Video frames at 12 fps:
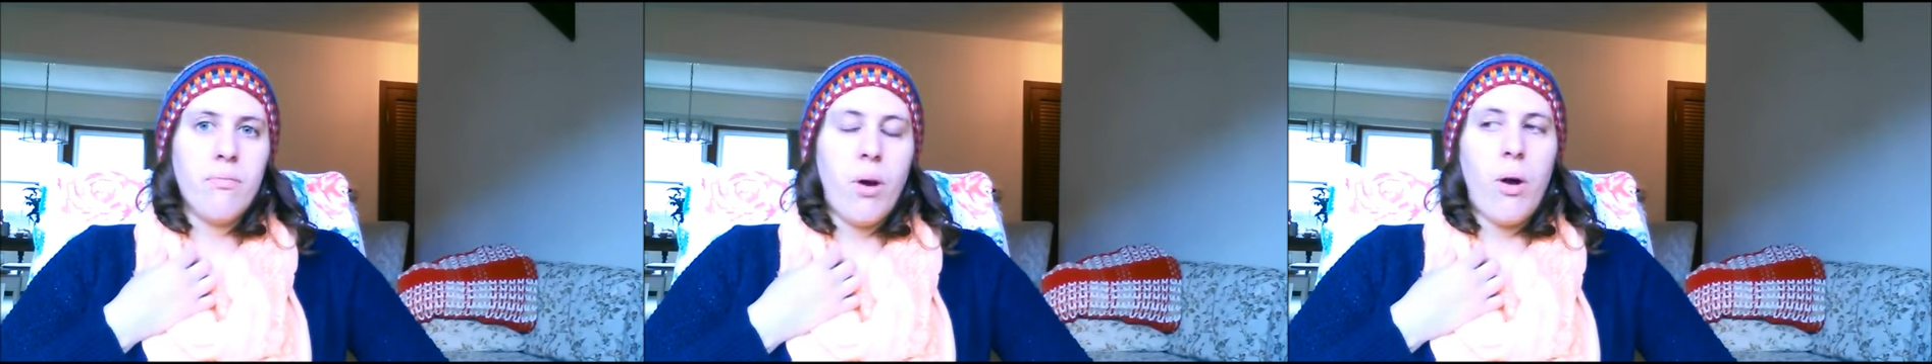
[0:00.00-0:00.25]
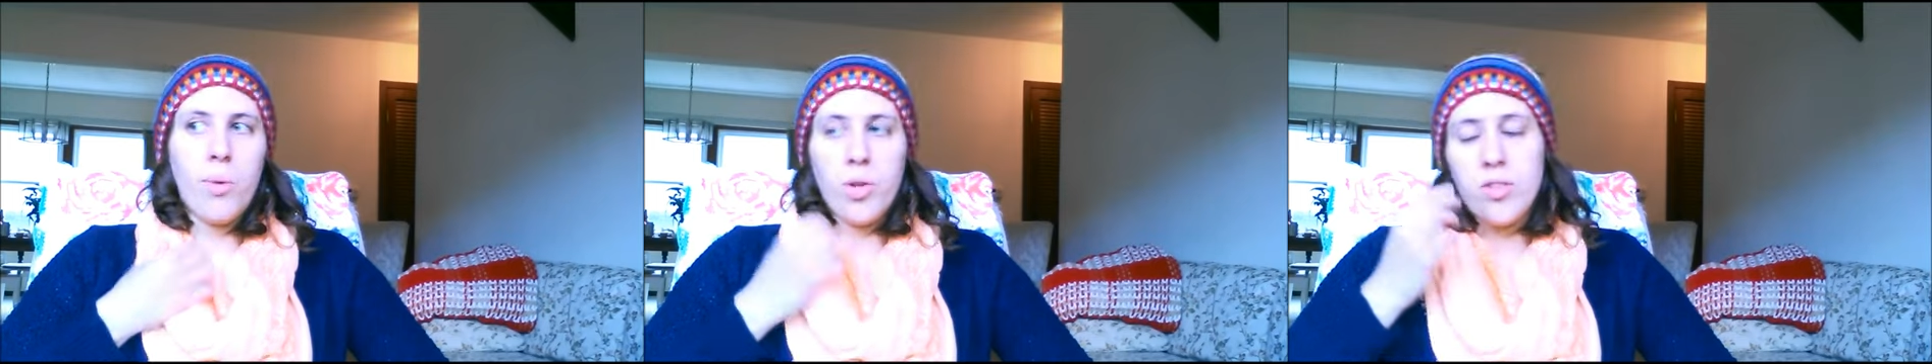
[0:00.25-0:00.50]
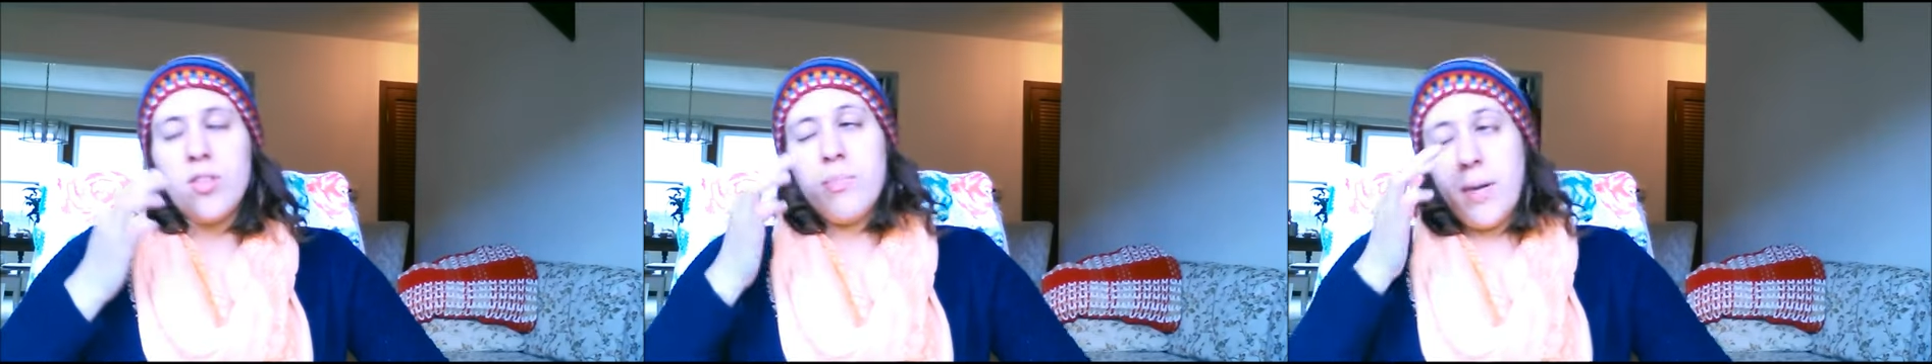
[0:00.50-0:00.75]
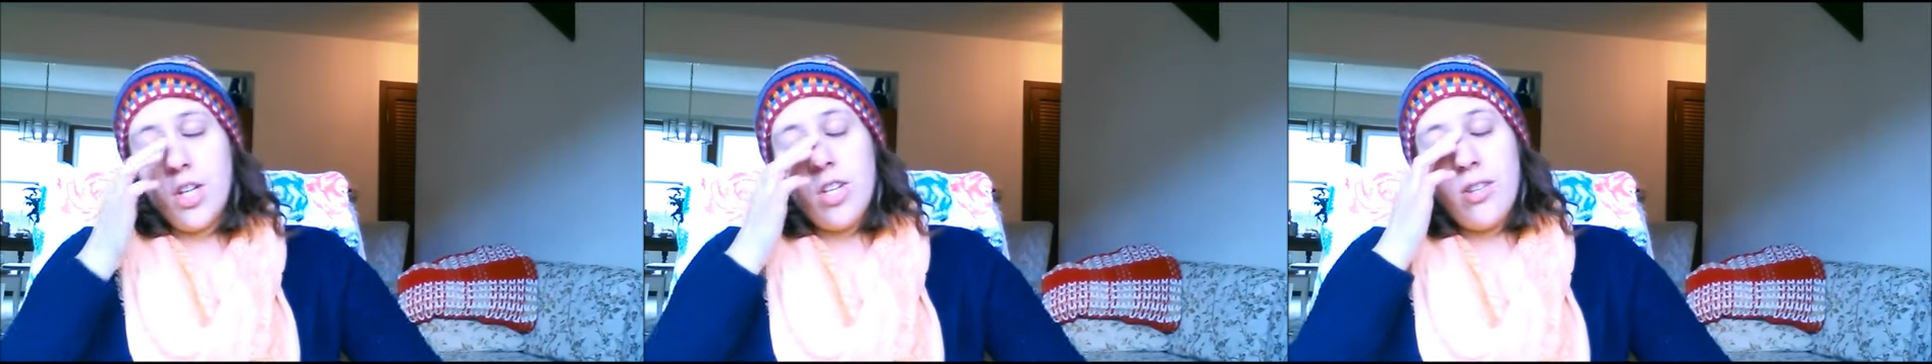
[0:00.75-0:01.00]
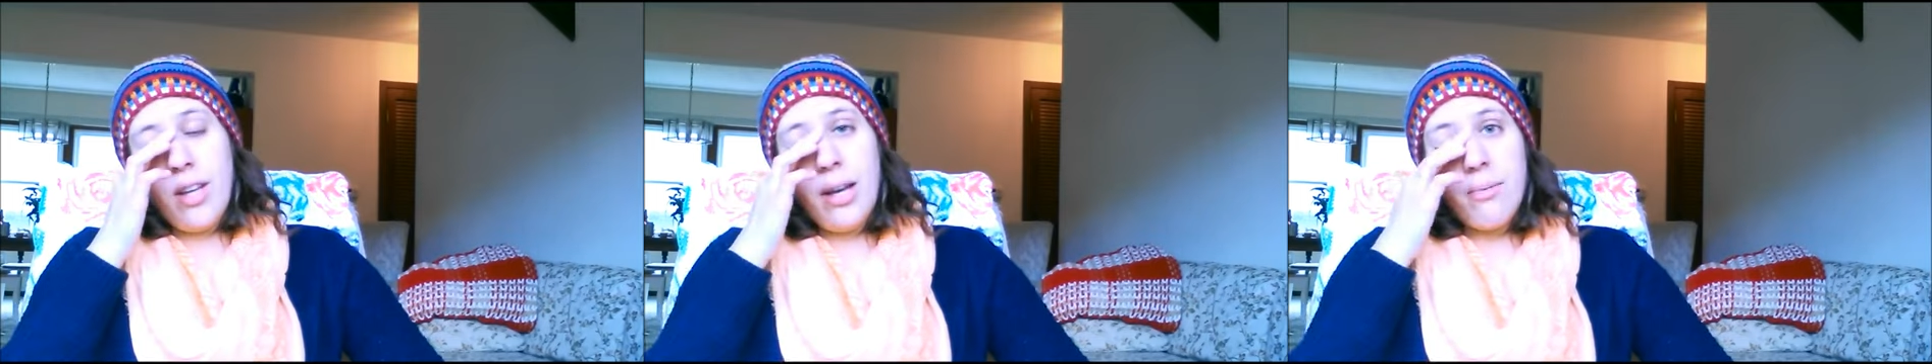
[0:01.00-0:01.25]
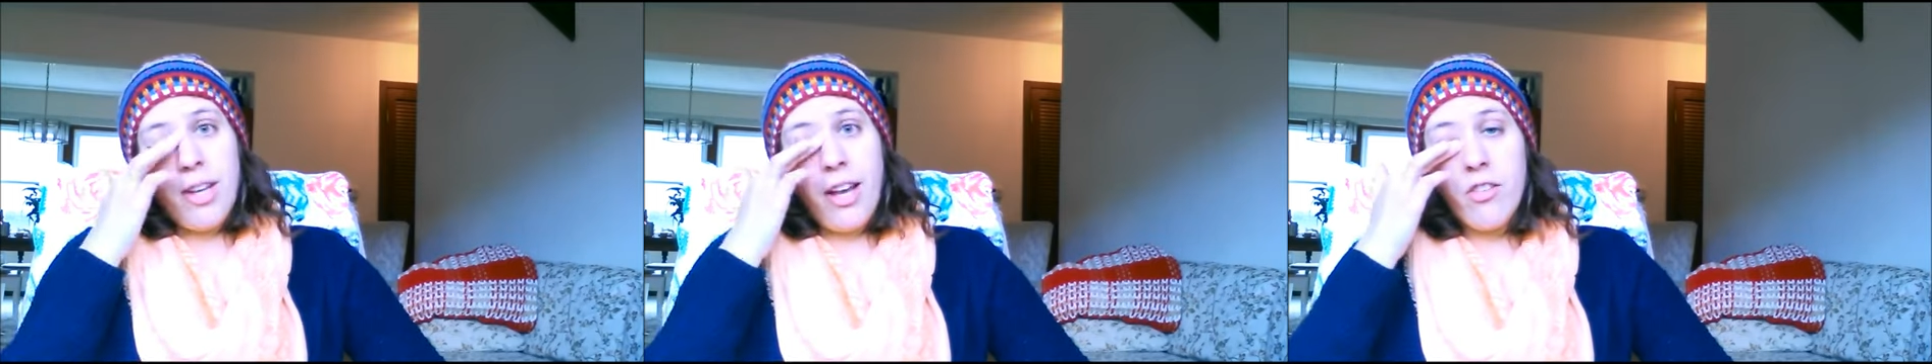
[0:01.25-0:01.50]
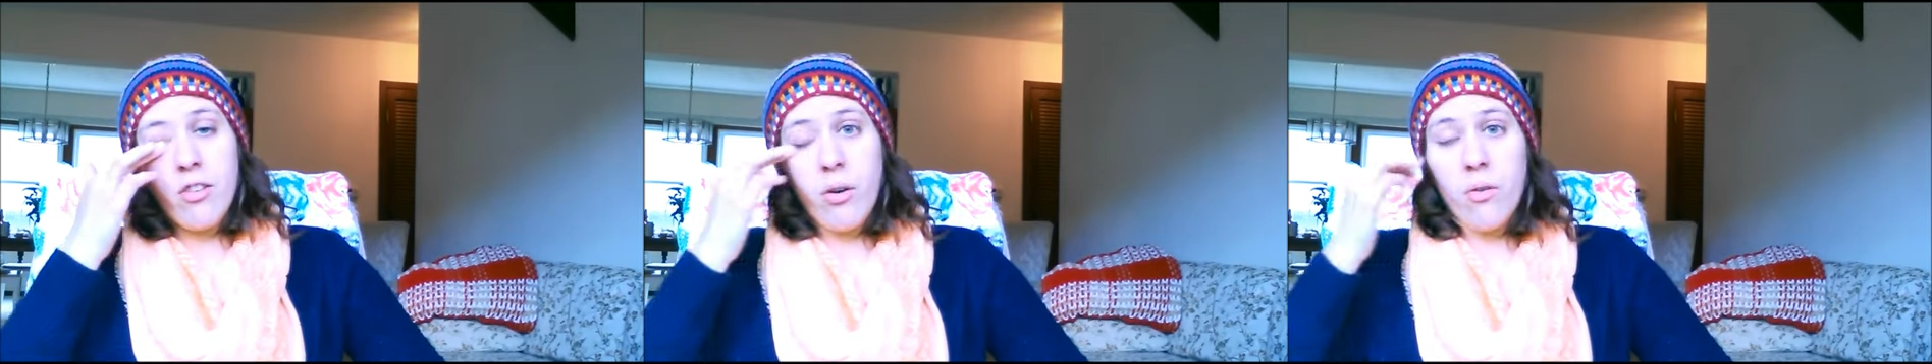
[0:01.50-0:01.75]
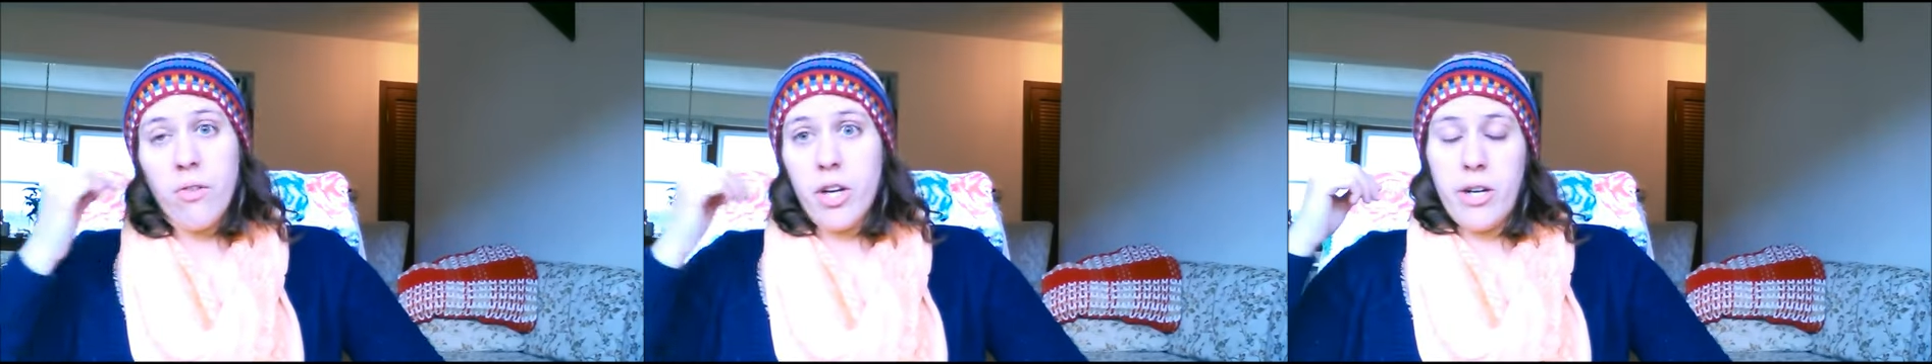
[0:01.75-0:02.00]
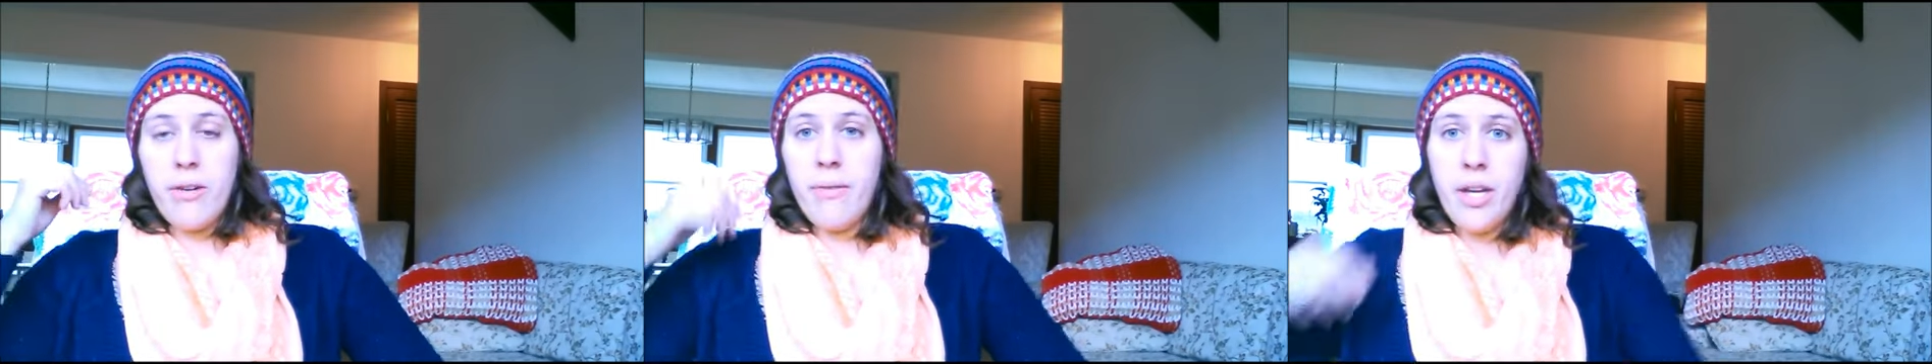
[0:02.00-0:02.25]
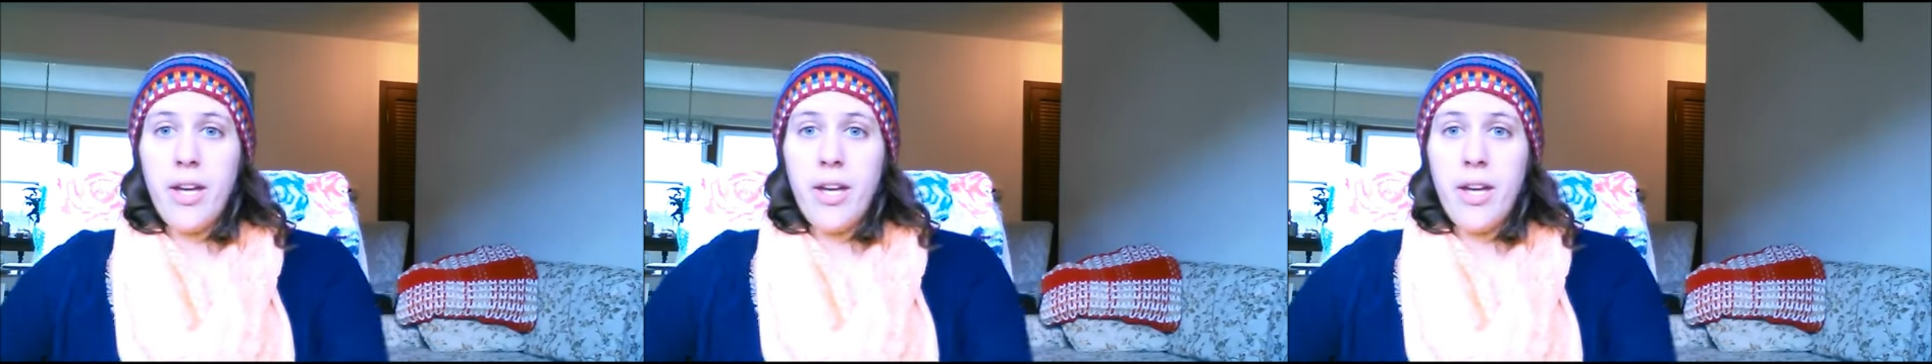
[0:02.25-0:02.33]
almost as much as I obsess over